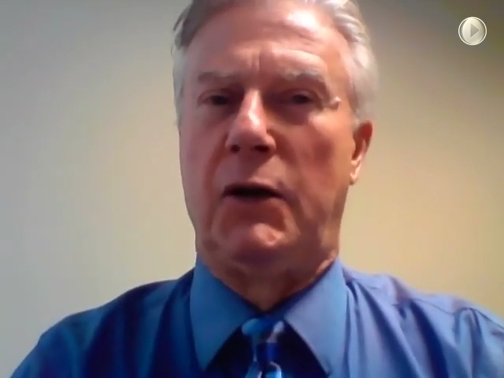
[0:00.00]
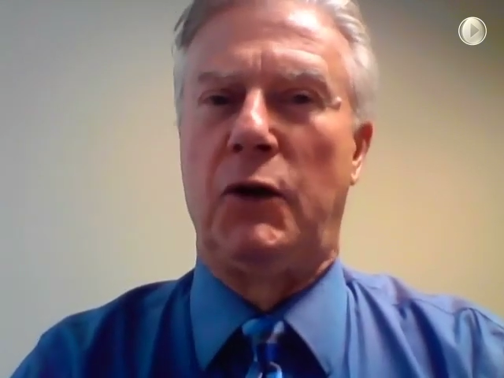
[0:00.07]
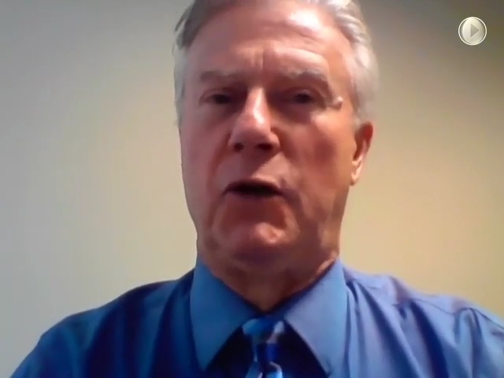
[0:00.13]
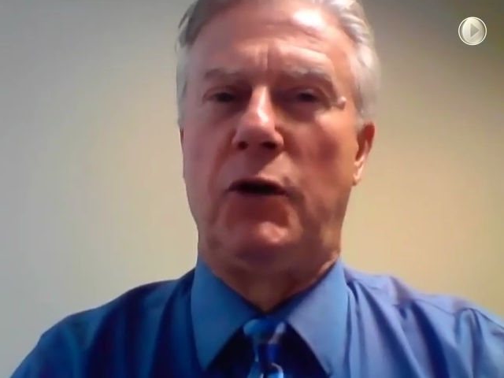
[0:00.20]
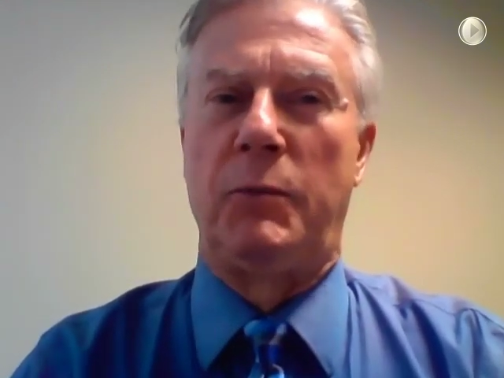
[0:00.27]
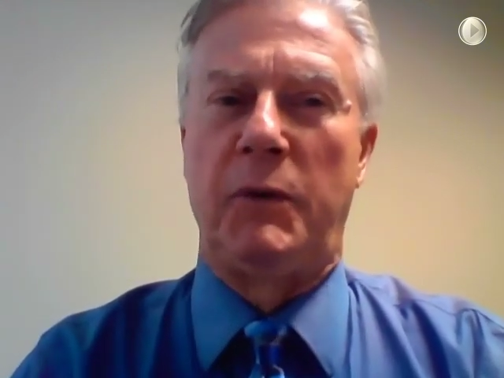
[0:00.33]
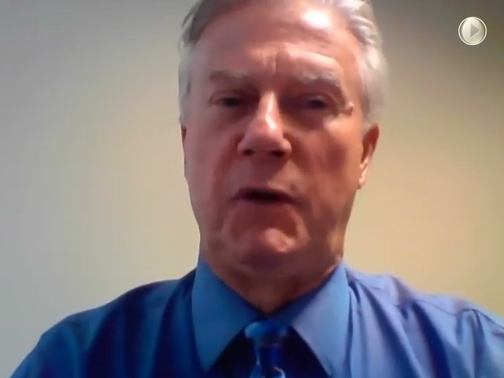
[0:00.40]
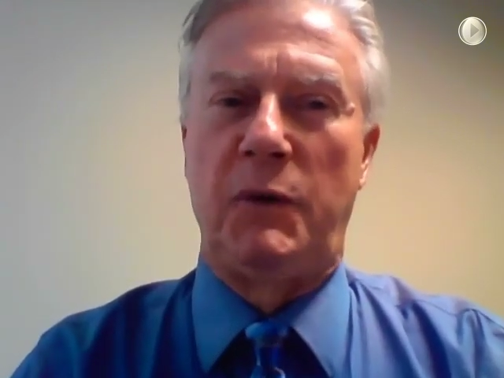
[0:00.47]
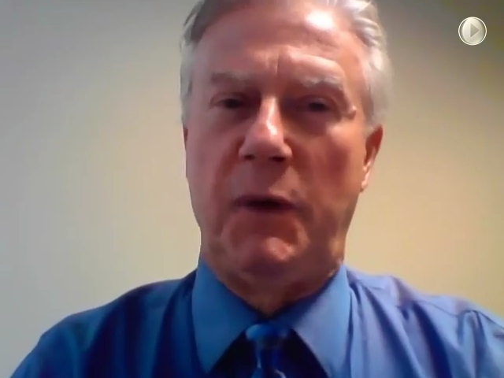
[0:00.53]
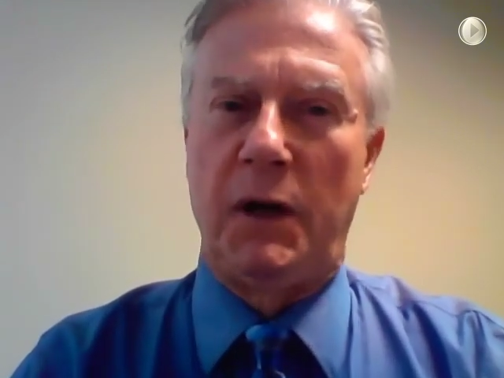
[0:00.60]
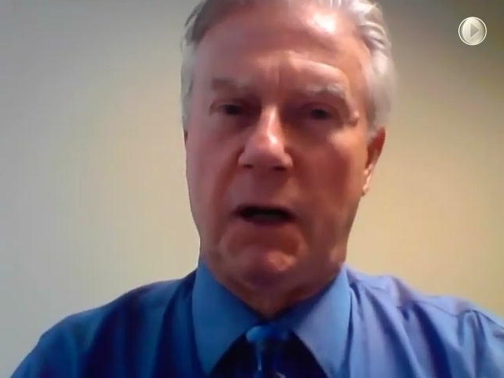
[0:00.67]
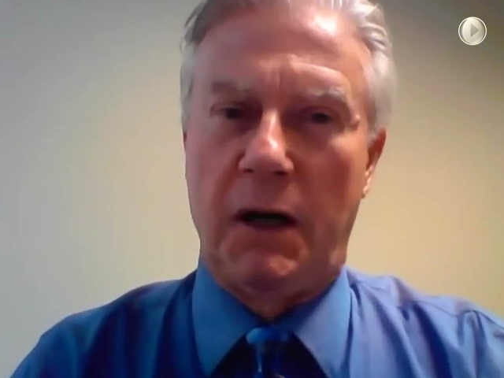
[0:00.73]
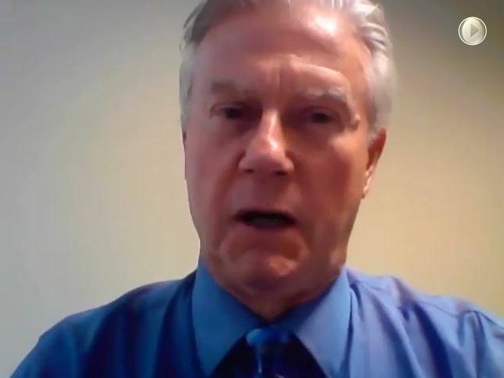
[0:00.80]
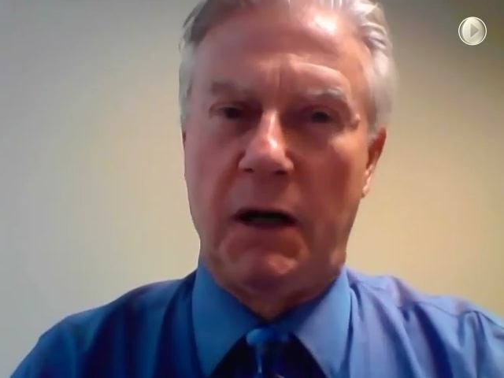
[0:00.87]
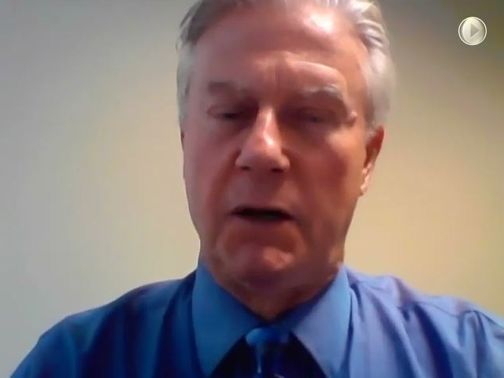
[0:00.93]
earned between
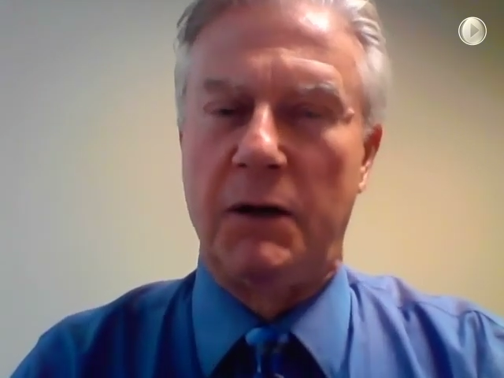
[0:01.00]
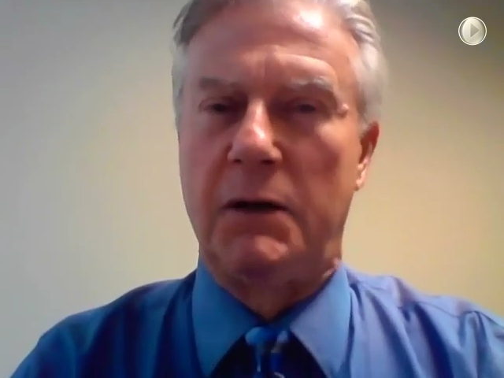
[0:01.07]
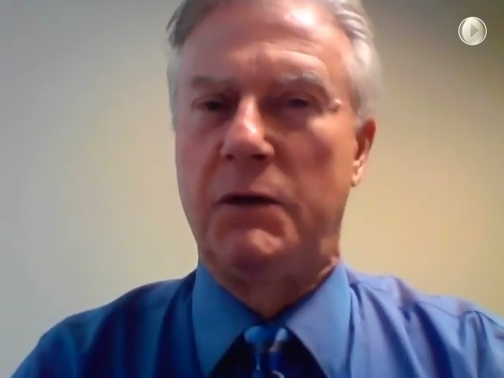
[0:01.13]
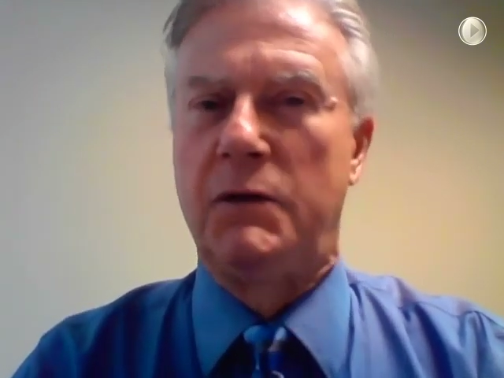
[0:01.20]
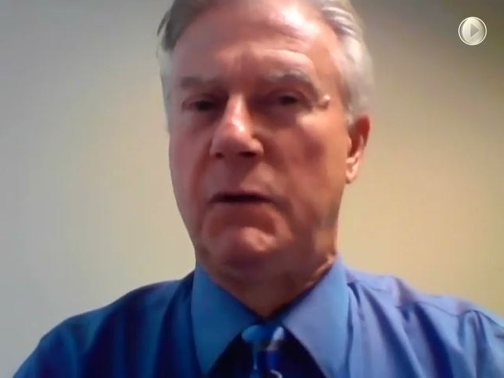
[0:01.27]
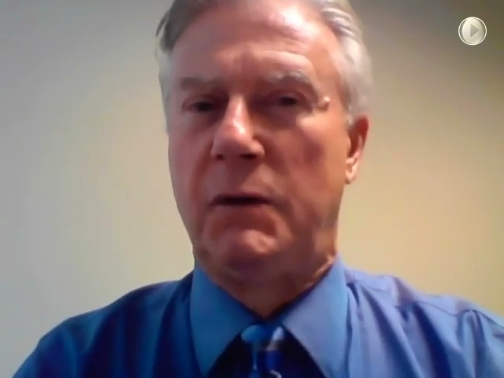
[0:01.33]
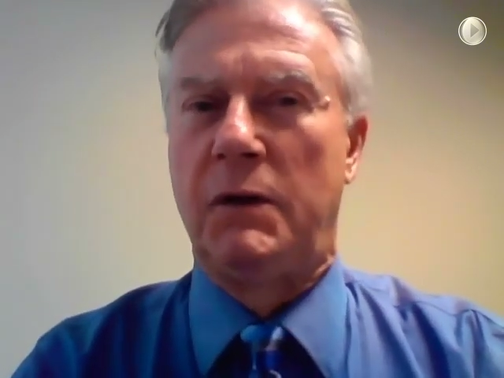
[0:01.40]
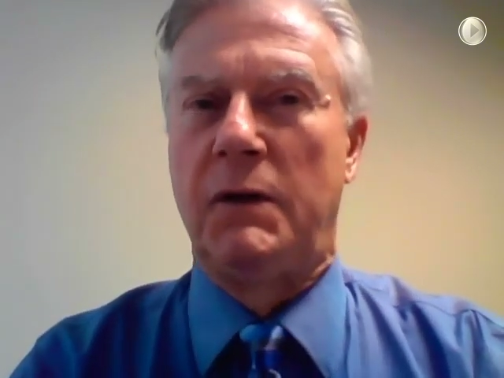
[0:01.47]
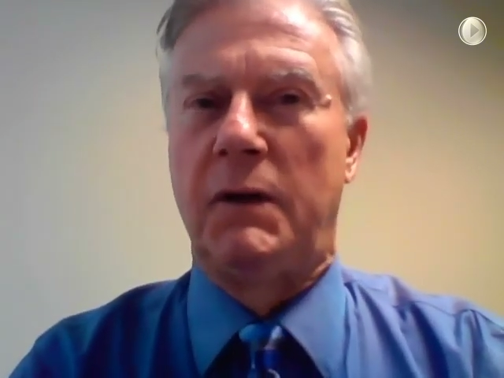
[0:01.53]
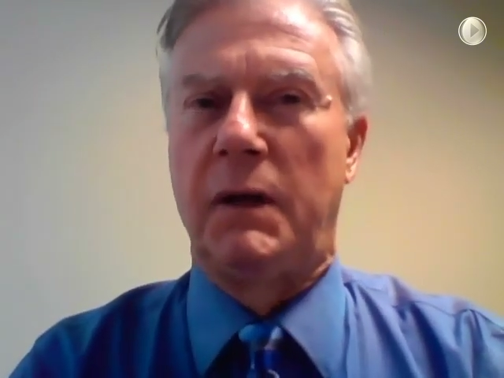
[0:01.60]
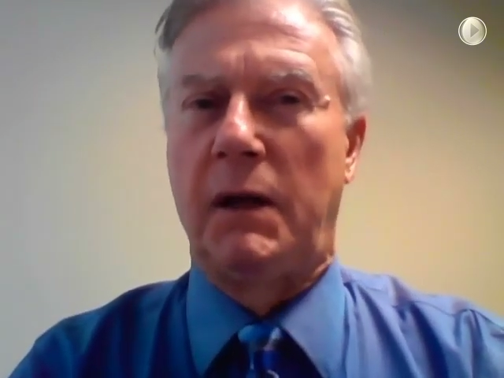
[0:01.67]
one hundred thousand